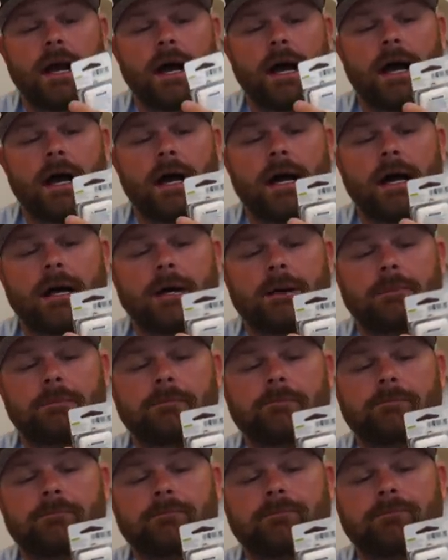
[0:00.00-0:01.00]

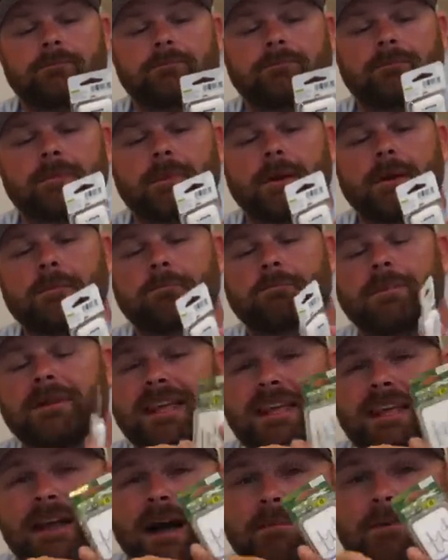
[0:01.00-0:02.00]
Um, but
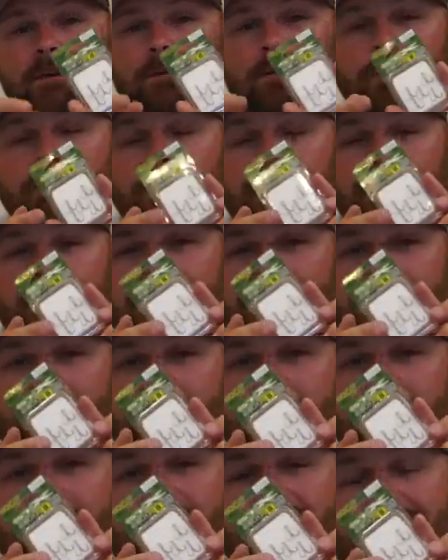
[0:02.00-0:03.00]
they come in really
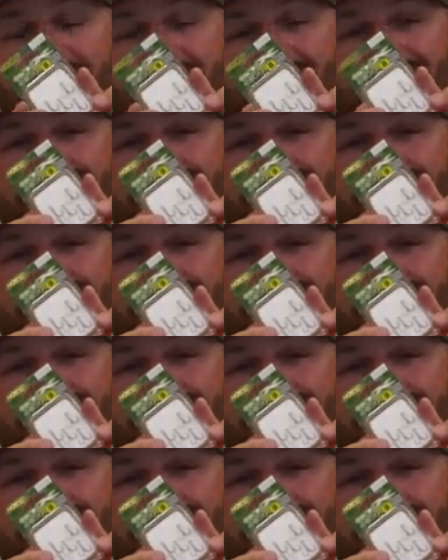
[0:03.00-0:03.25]
small sizes.